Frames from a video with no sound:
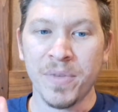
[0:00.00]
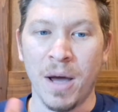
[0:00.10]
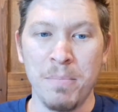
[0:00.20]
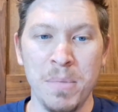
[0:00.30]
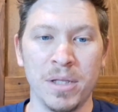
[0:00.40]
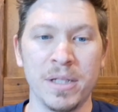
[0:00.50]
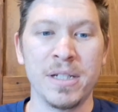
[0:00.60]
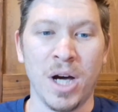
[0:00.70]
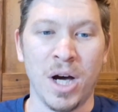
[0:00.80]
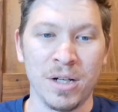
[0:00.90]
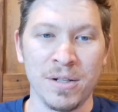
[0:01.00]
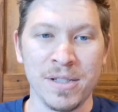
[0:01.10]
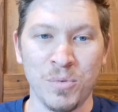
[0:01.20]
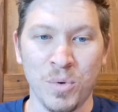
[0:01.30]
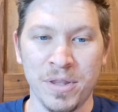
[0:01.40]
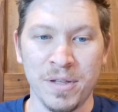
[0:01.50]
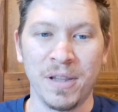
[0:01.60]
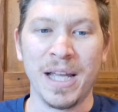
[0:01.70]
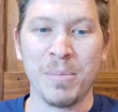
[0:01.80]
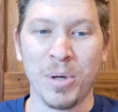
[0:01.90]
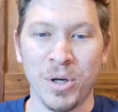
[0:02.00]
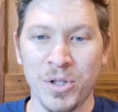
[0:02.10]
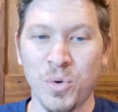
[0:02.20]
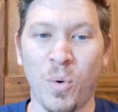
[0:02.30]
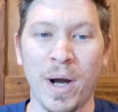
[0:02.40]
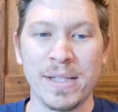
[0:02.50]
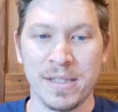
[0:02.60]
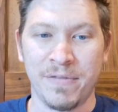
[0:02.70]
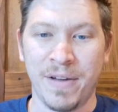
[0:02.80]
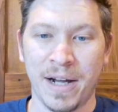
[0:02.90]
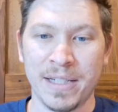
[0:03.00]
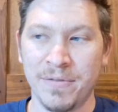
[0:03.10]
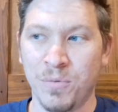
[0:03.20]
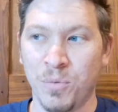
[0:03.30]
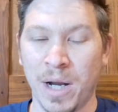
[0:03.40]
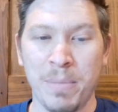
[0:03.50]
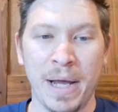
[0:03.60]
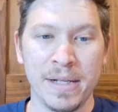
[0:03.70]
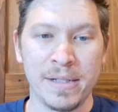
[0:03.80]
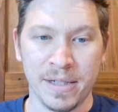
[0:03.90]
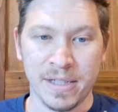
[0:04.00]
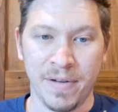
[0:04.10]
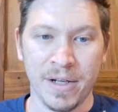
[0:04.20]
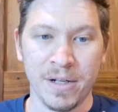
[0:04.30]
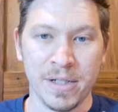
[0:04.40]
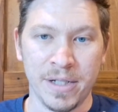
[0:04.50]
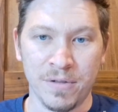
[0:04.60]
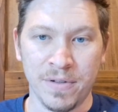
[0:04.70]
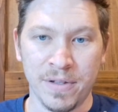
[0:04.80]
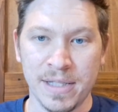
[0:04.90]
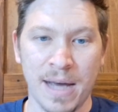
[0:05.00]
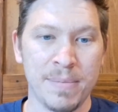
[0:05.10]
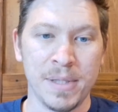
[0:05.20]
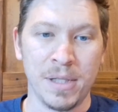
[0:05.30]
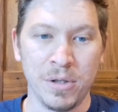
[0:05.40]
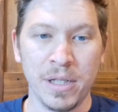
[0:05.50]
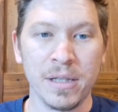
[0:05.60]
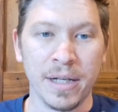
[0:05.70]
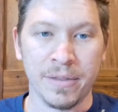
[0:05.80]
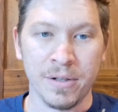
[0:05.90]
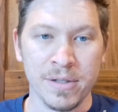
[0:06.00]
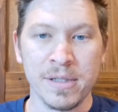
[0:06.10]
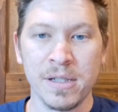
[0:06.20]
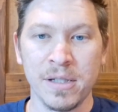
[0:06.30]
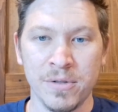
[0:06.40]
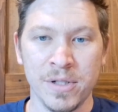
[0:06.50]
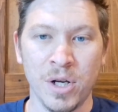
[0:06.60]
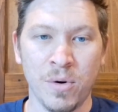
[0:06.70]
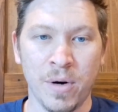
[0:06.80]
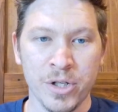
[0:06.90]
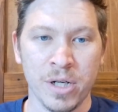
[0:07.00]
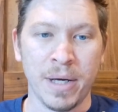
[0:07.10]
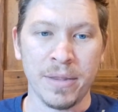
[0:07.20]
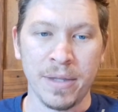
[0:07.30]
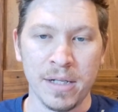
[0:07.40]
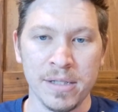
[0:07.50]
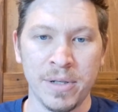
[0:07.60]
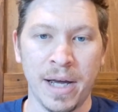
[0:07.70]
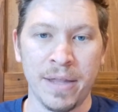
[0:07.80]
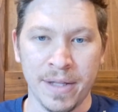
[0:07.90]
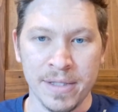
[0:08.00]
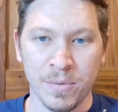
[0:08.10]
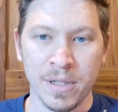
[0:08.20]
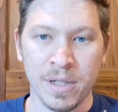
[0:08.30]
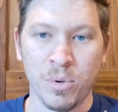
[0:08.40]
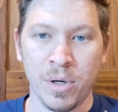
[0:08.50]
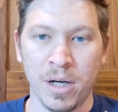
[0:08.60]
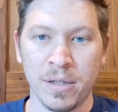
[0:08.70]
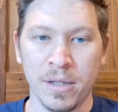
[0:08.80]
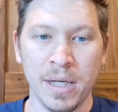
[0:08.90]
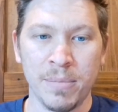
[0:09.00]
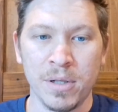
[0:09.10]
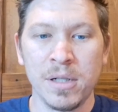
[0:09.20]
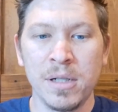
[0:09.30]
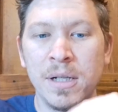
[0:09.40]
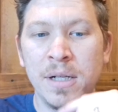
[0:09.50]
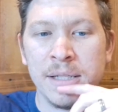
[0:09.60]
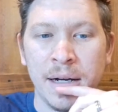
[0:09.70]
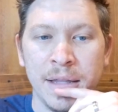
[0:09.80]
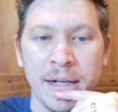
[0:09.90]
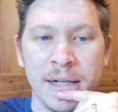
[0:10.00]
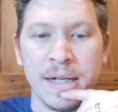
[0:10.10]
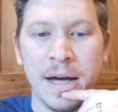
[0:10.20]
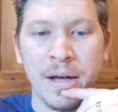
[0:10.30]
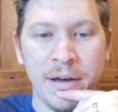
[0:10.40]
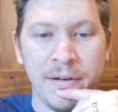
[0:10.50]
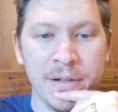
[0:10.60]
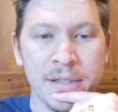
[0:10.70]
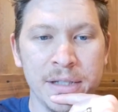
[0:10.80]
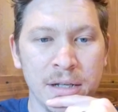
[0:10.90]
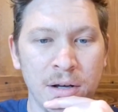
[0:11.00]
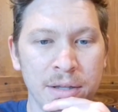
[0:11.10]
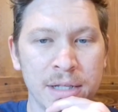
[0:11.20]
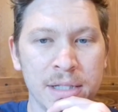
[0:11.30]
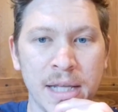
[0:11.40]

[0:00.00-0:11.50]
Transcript: $1 million worth of labor twice as effective, would I pay 6 figures a year for this? Absolutely. Like there's no question about that. So yeah, I think that's a really good point on the labor side of things and how that fits into all this.